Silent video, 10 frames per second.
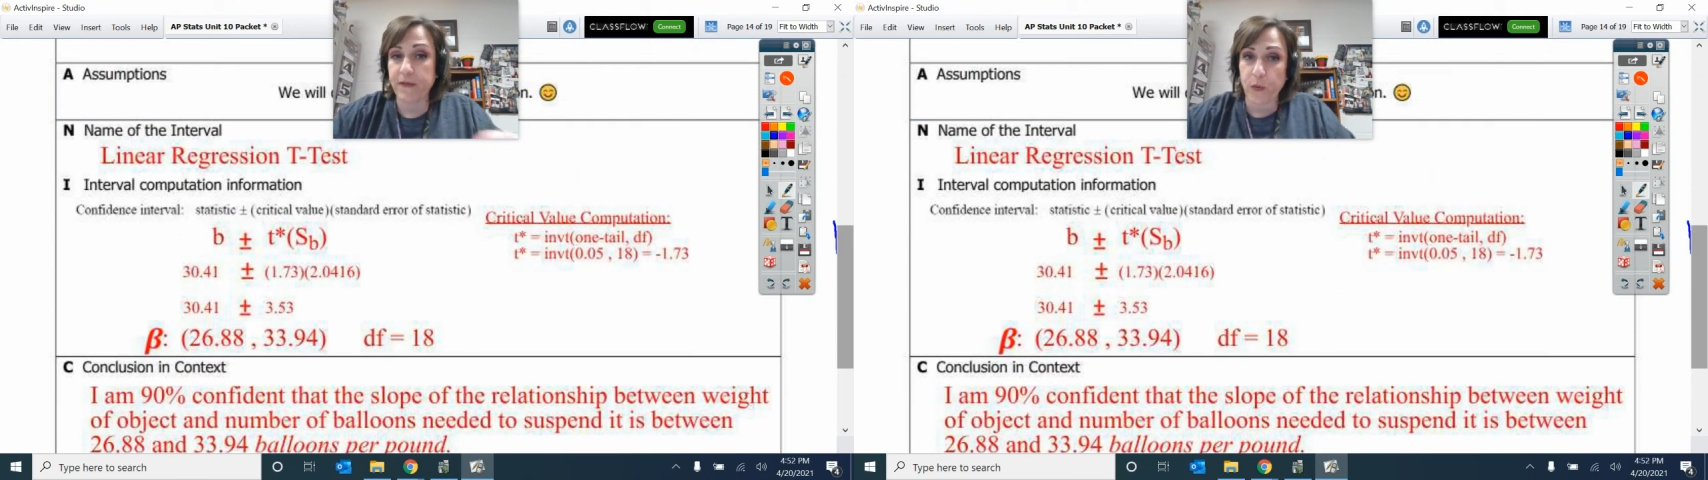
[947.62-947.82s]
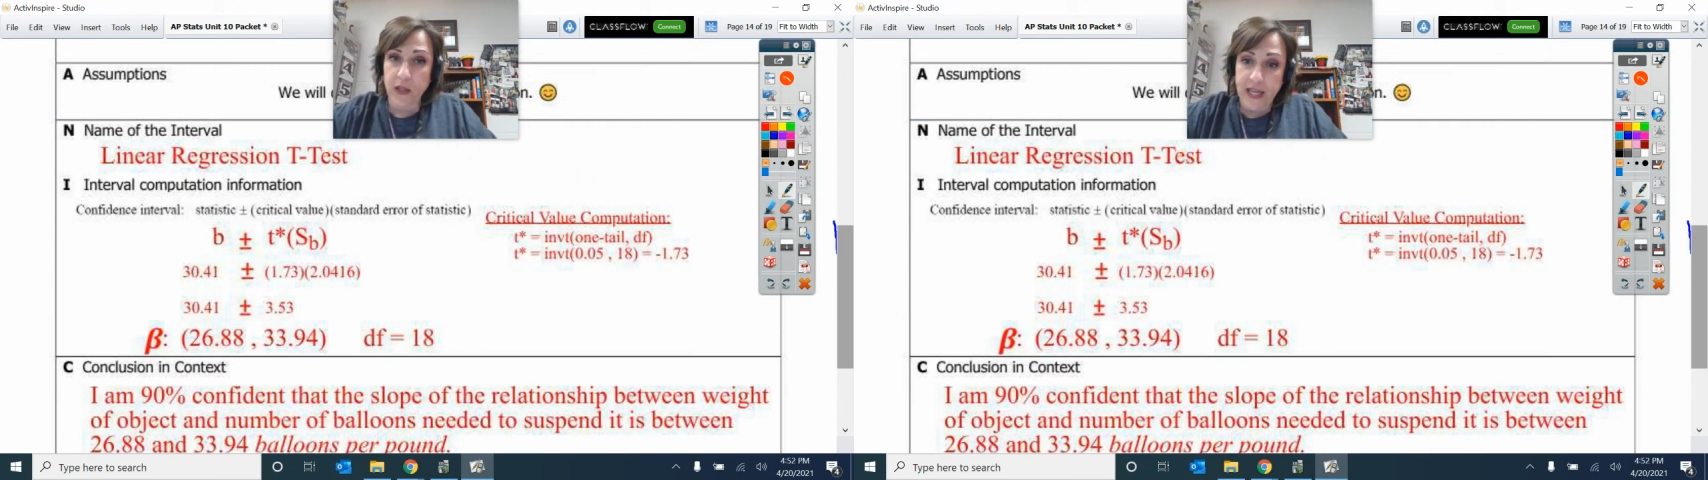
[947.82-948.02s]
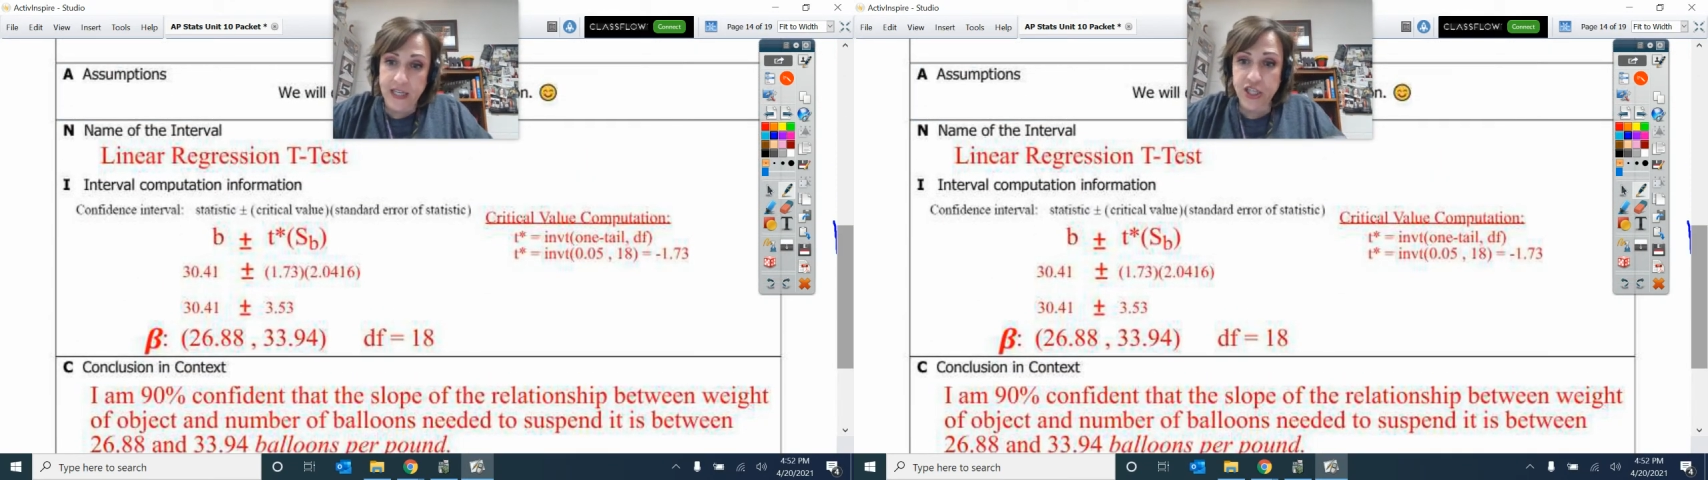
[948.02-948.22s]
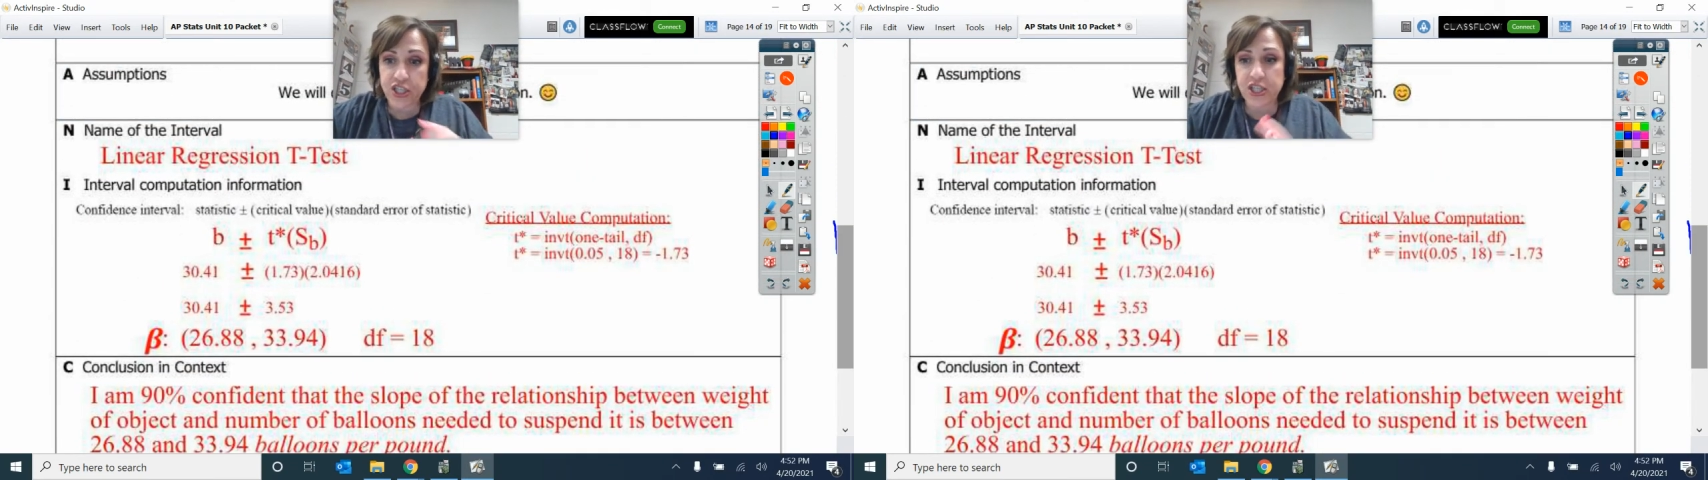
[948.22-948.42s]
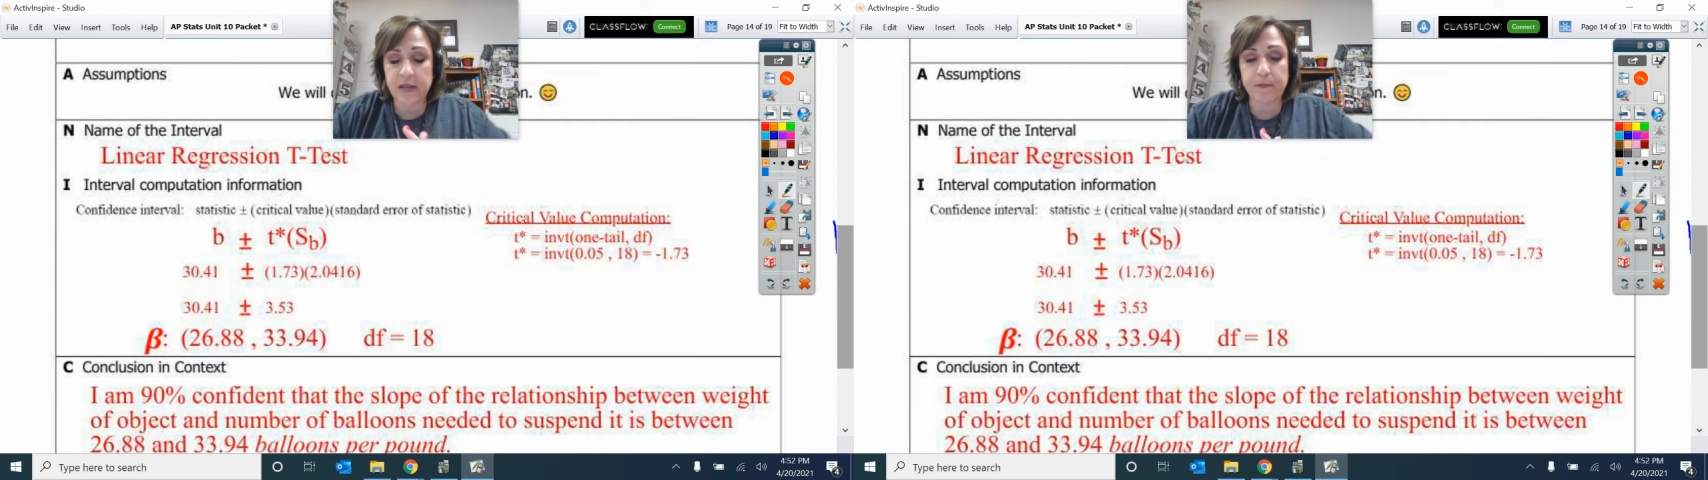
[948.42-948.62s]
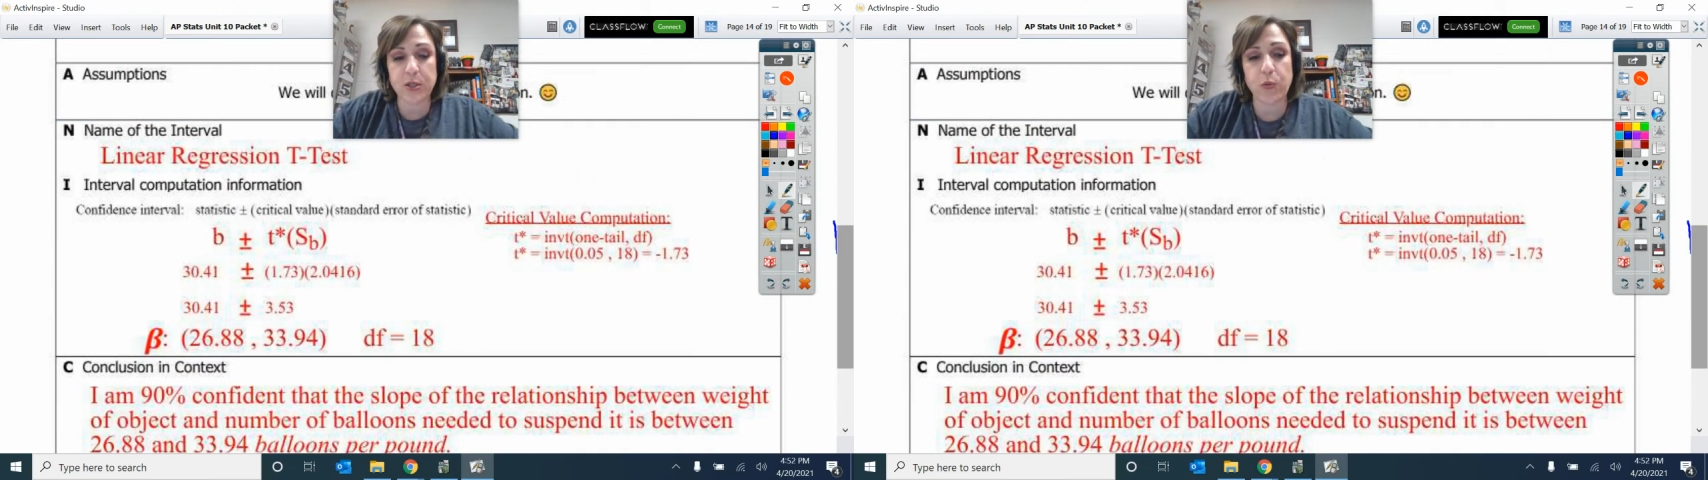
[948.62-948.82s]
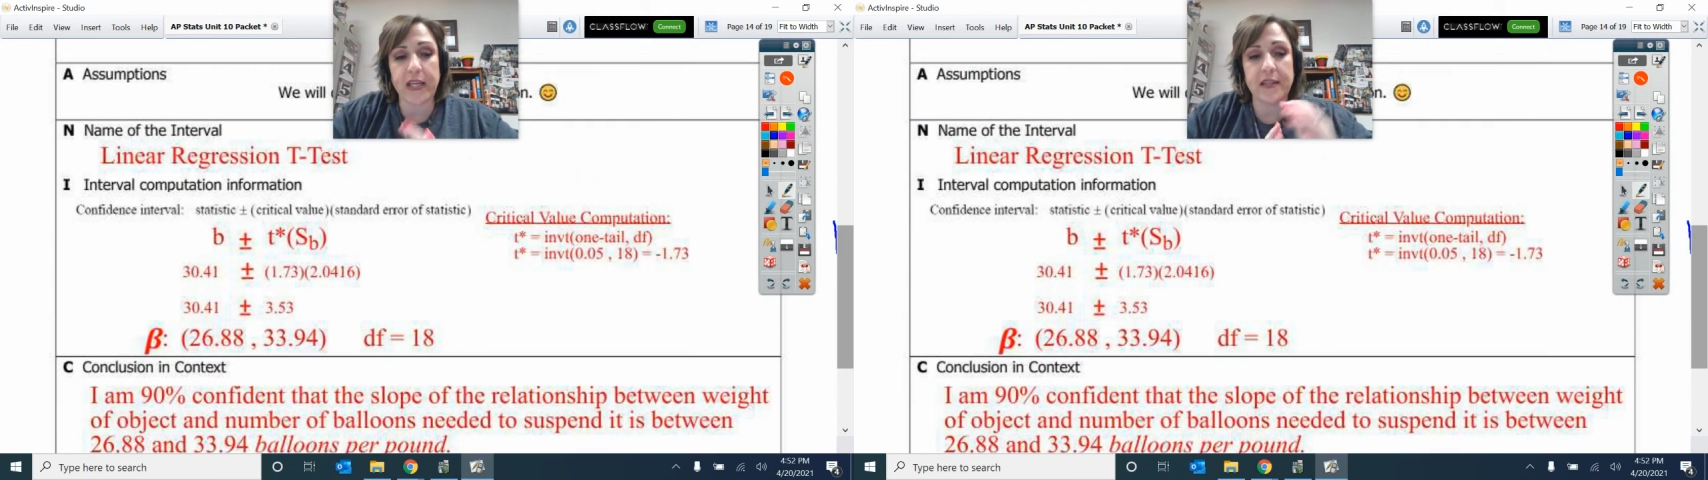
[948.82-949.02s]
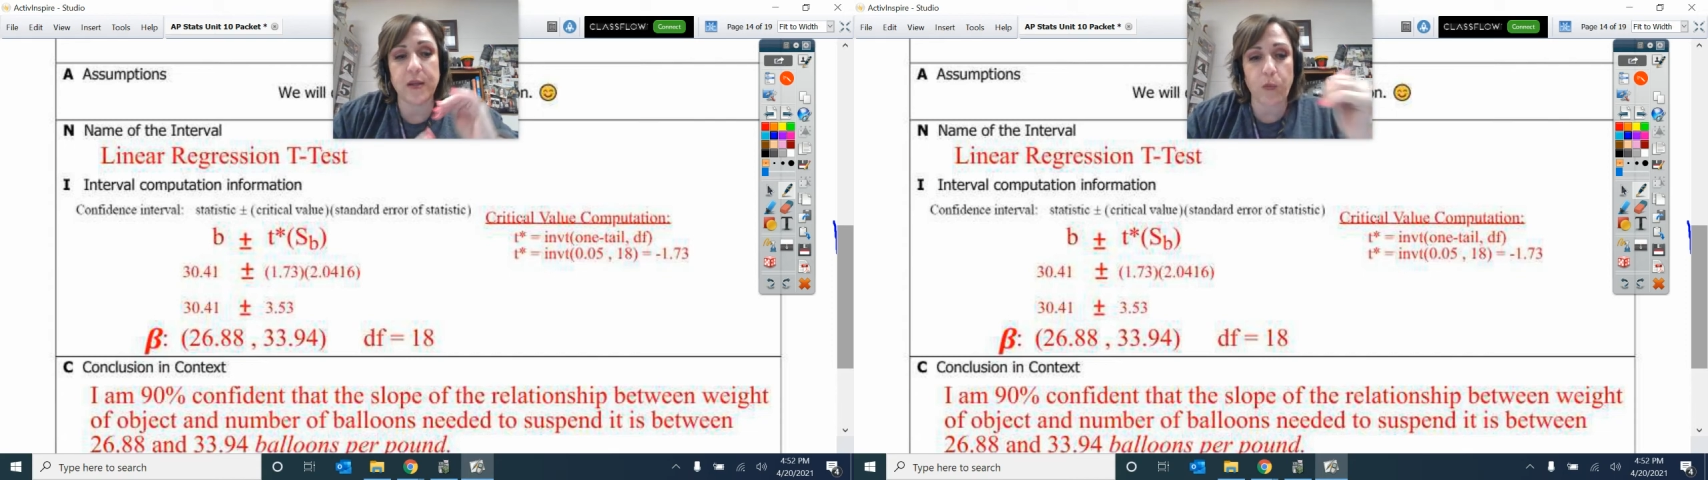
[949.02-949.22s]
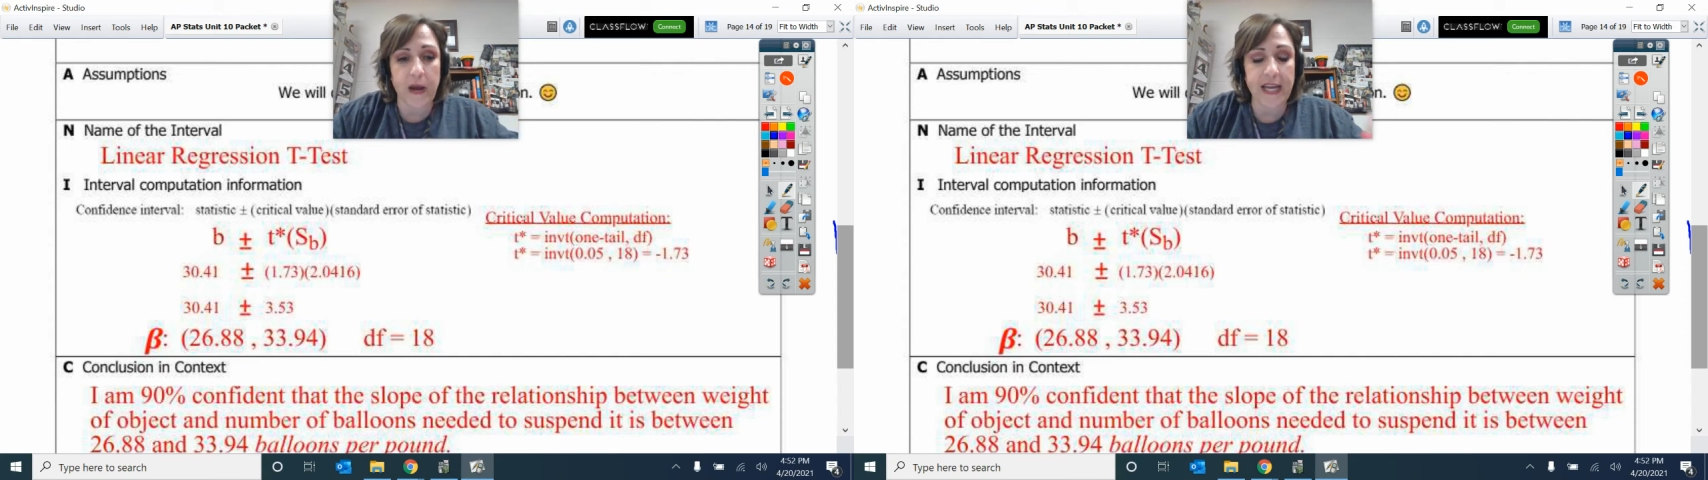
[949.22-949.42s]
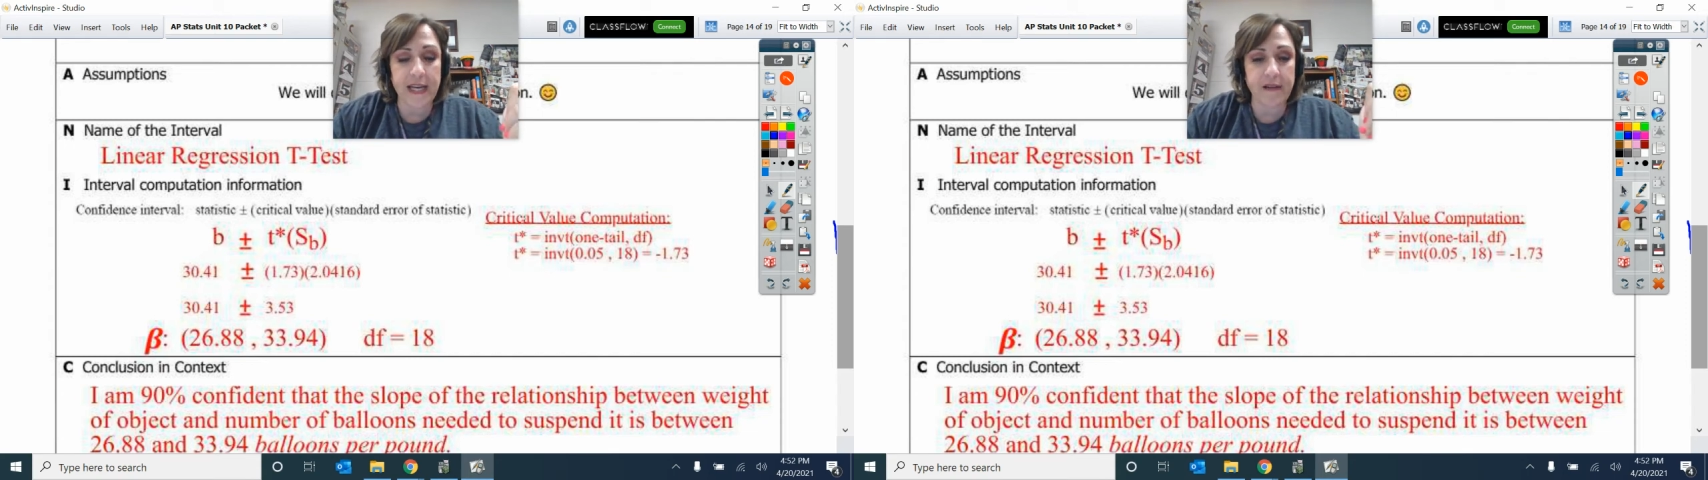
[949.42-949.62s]
of the relationship between the
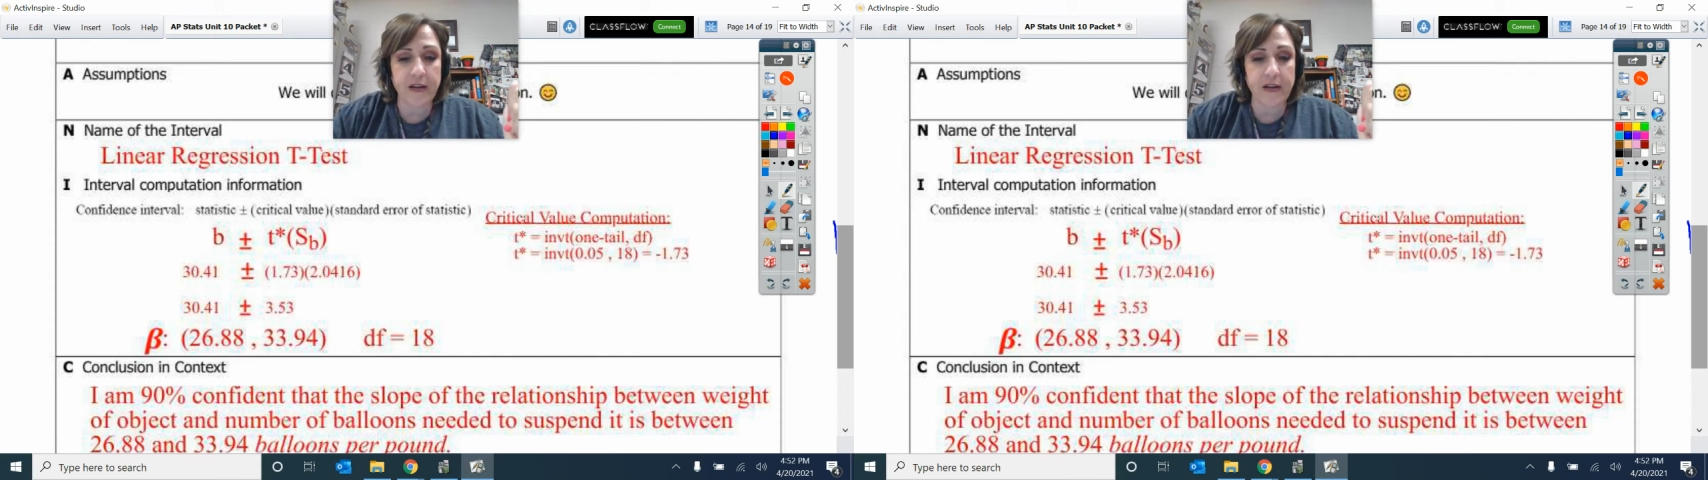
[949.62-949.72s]
weight